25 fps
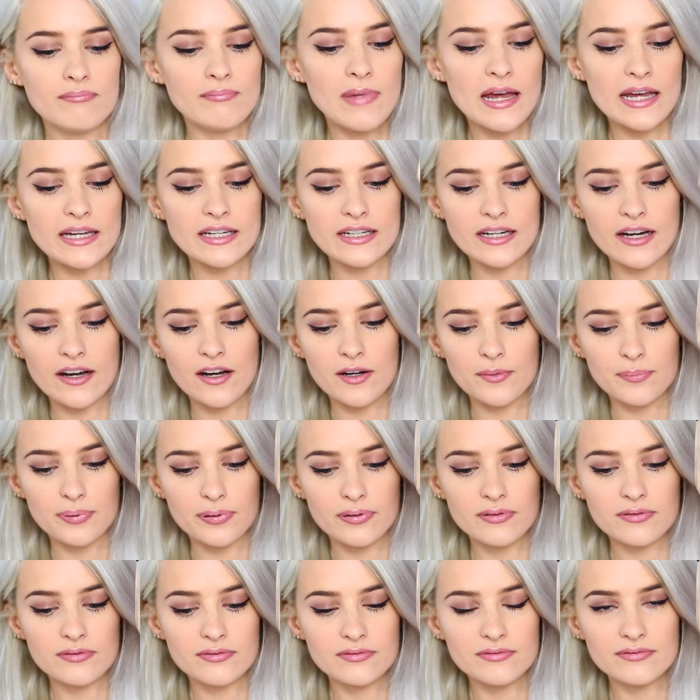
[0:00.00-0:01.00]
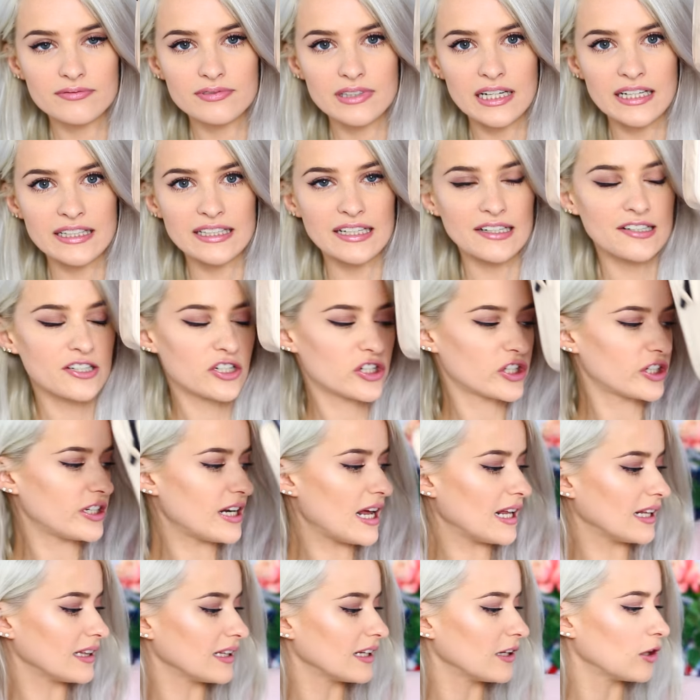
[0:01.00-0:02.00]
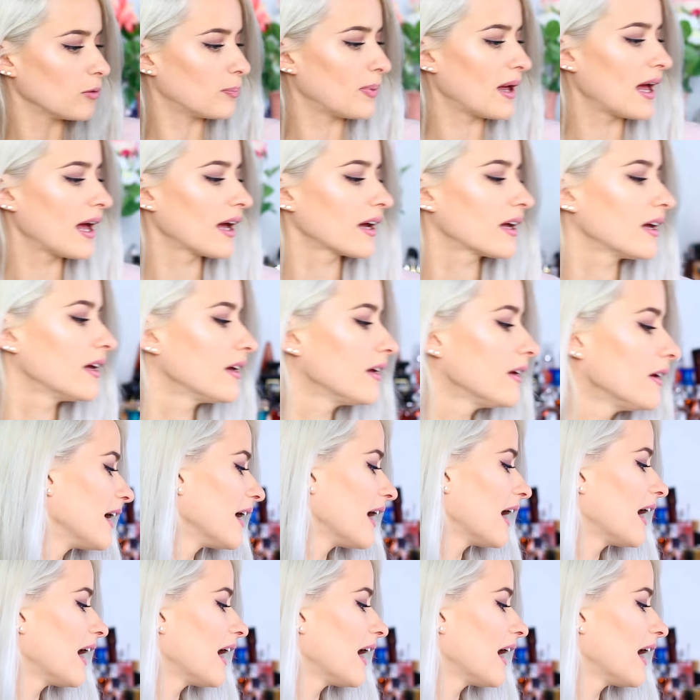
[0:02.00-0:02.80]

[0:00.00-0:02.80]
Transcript: makeup in this Chanel little bag. I